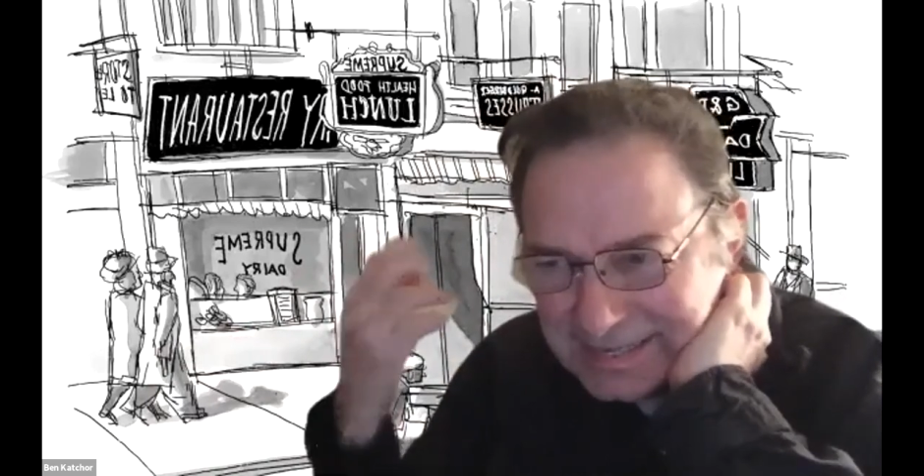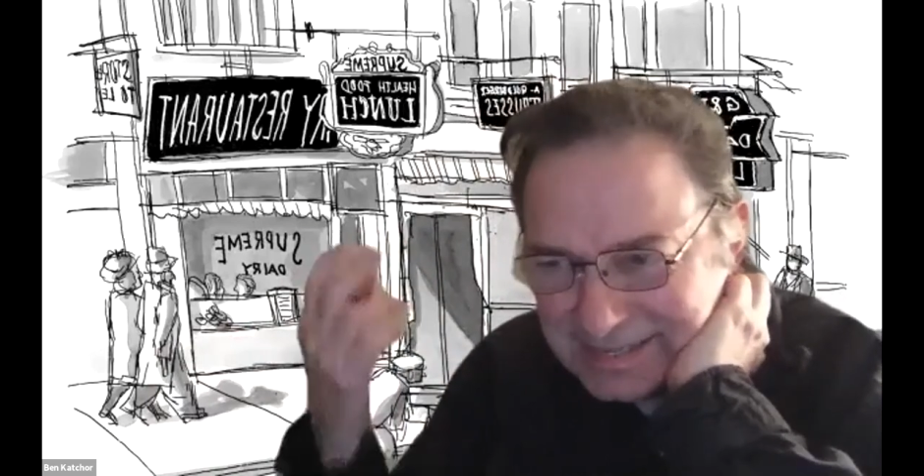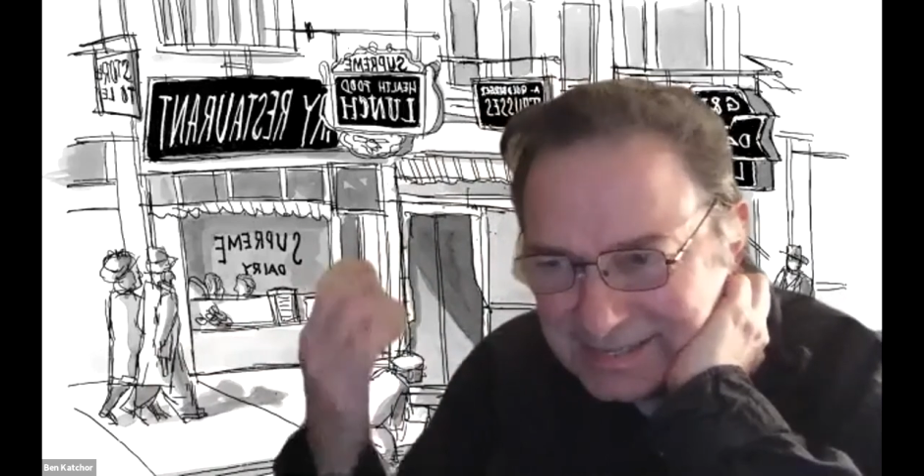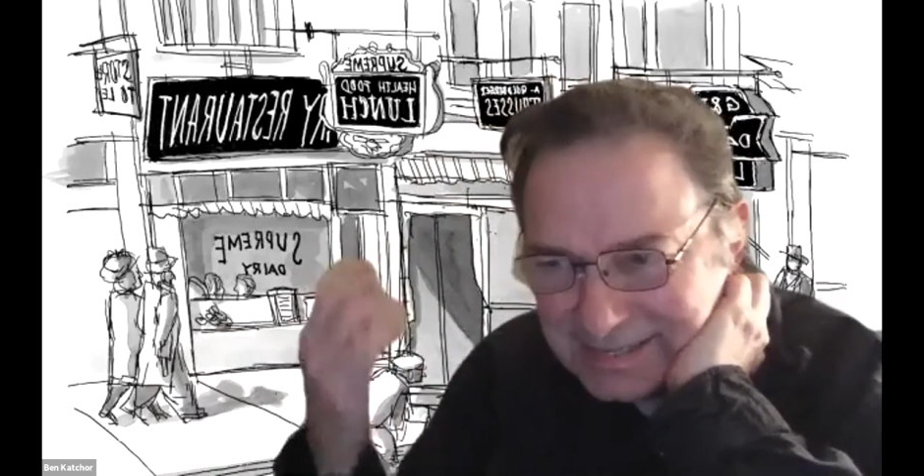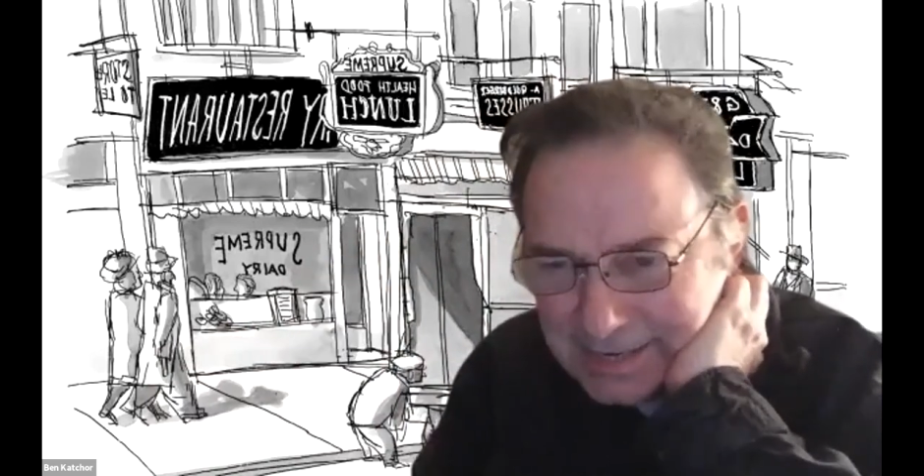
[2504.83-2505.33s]

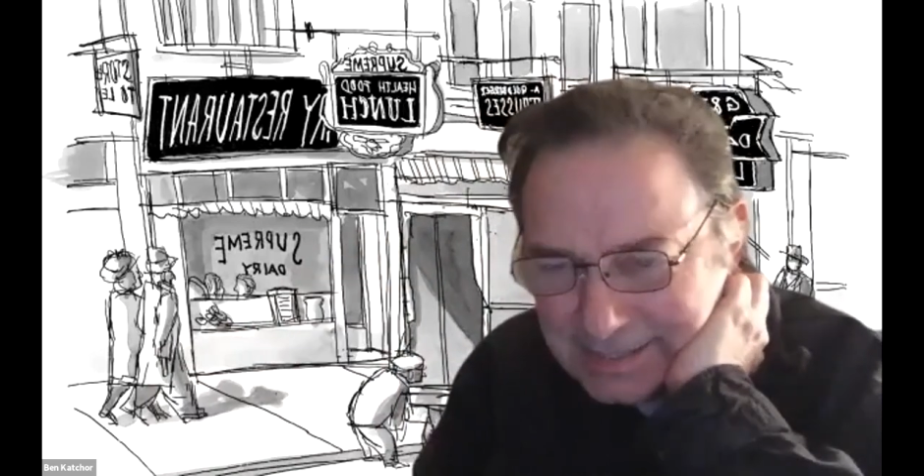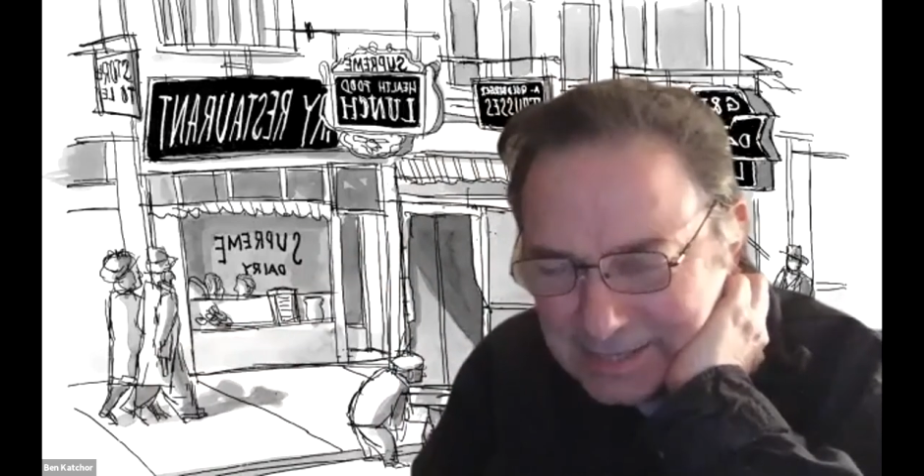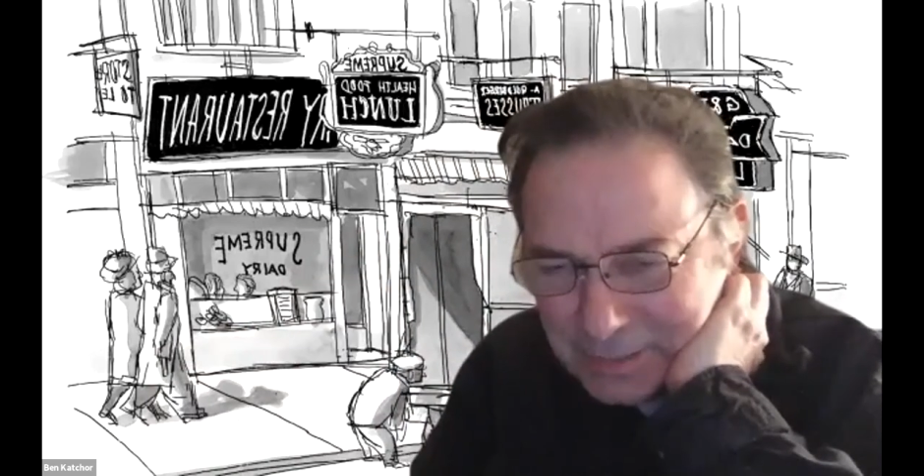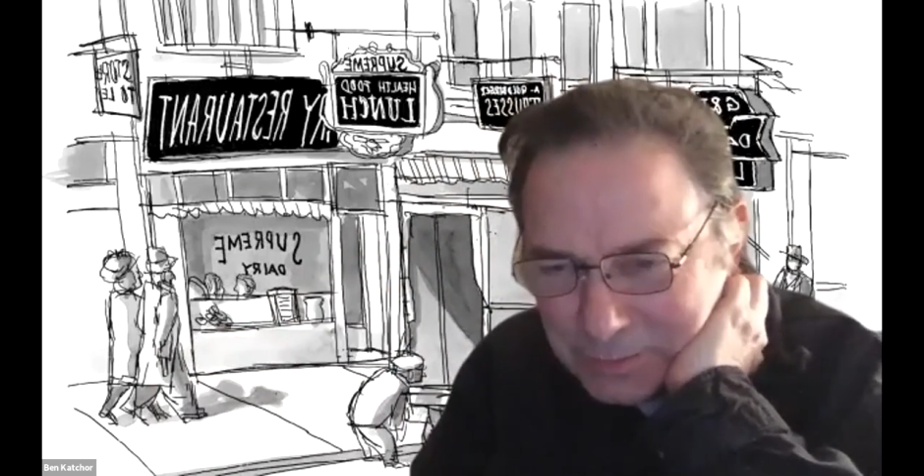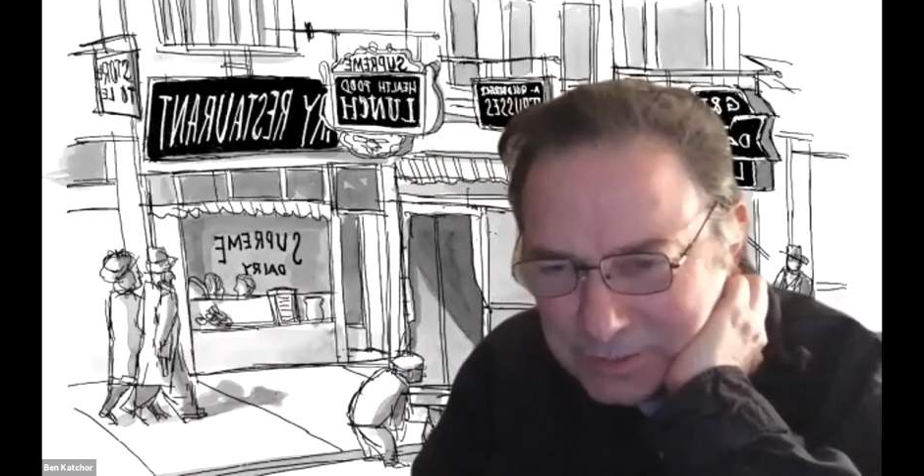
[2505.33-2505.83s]
this
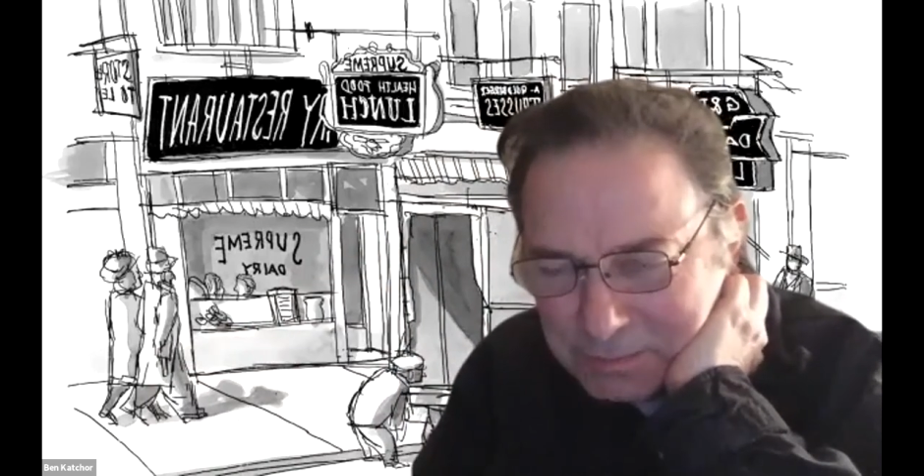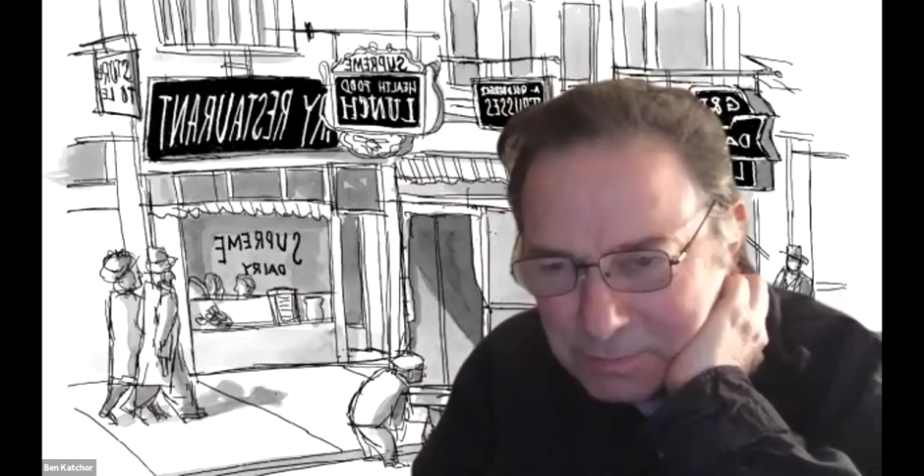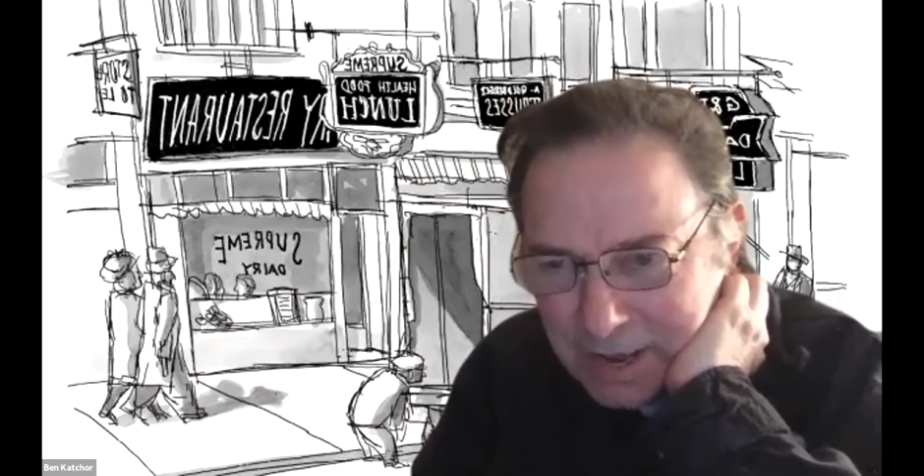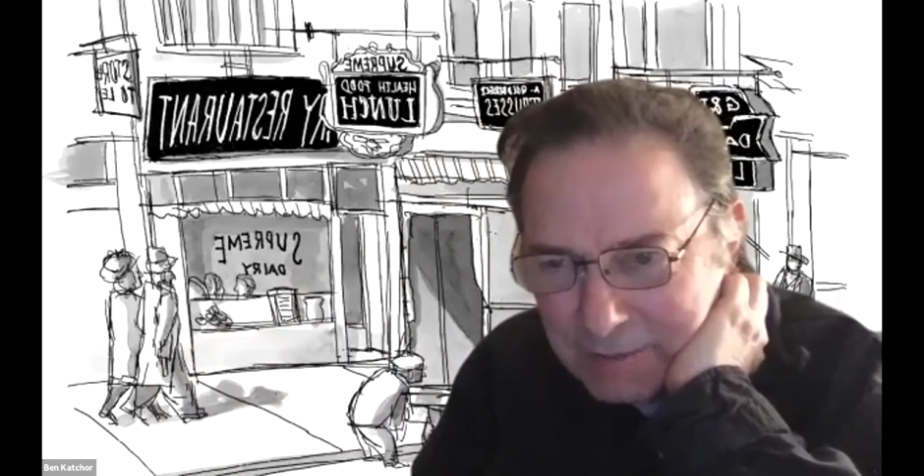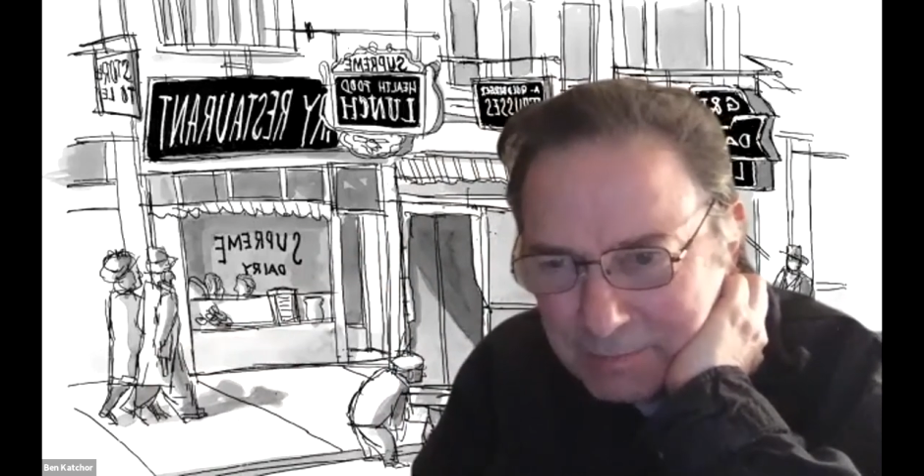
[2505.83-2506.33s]
idea was in
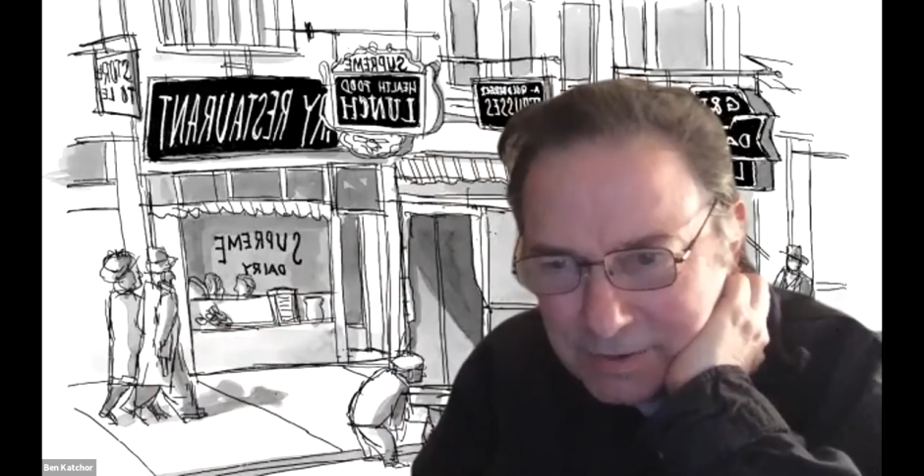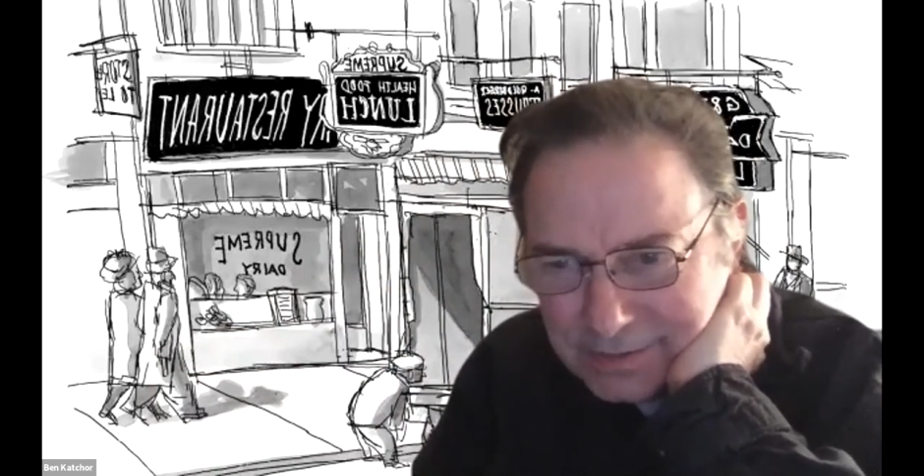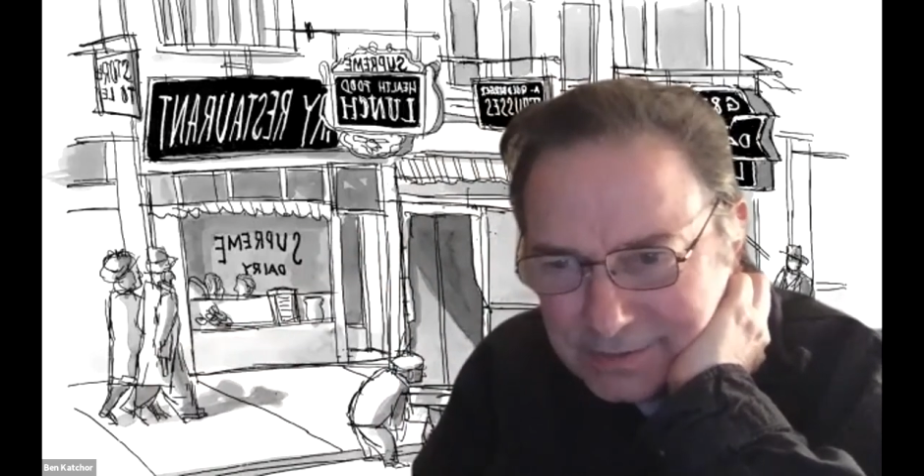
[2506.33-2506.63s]
my mind